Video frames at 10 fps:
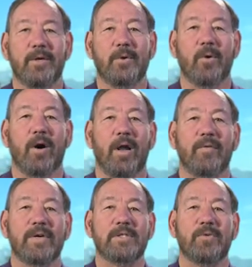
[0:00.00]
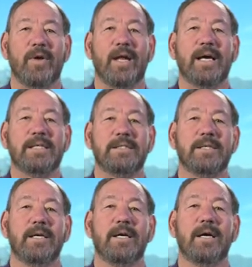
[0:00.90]
Do all of us realize
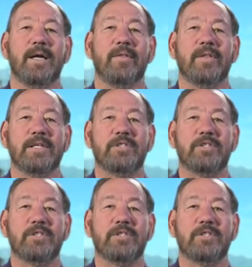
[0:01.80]
the